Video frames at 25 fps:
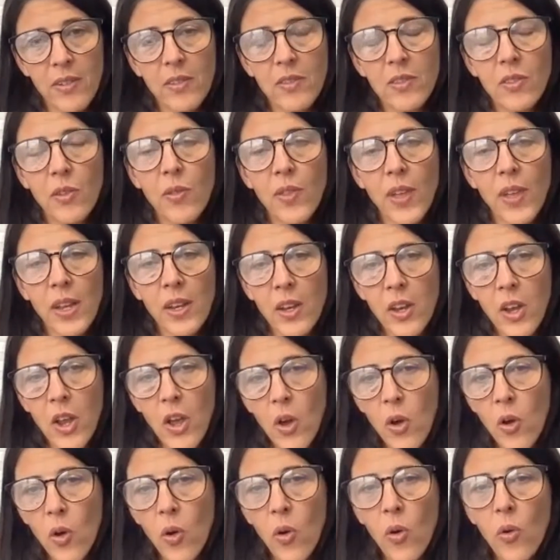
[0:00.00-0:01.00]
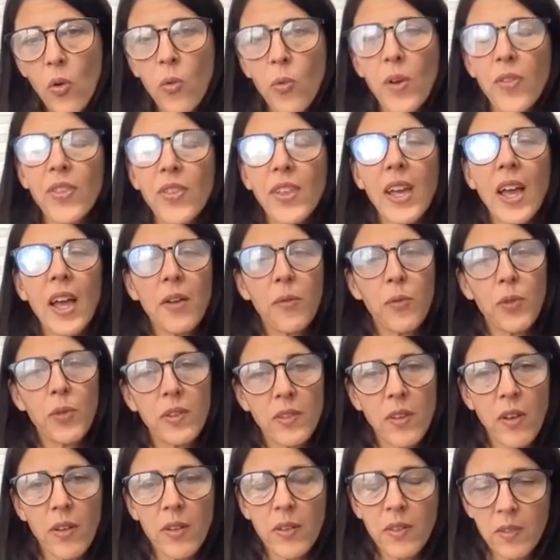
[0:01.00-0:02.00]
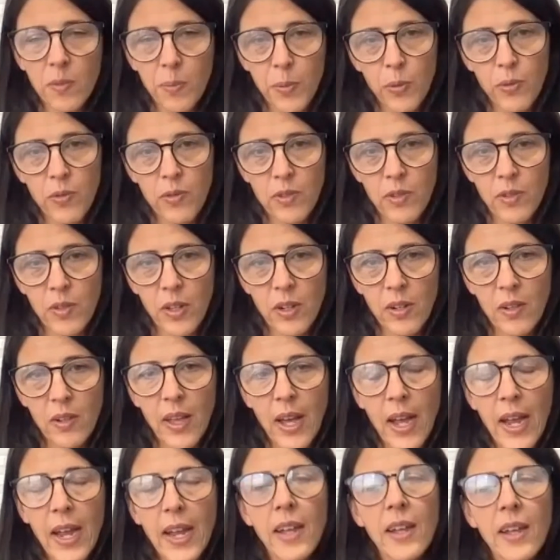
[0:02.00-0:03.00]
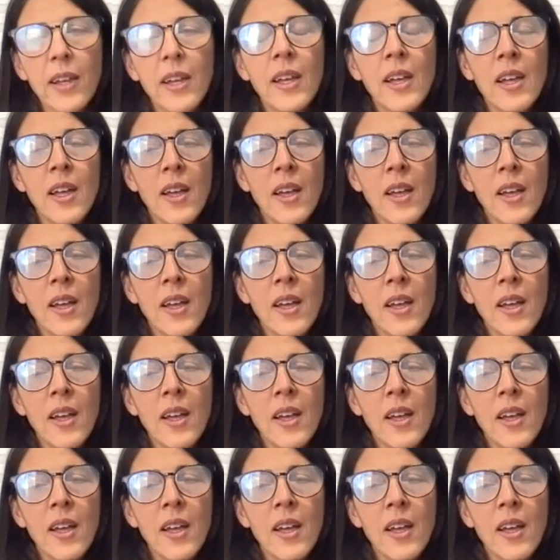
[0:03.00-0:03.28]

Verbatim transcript: so they know what the end result is supposed to look like.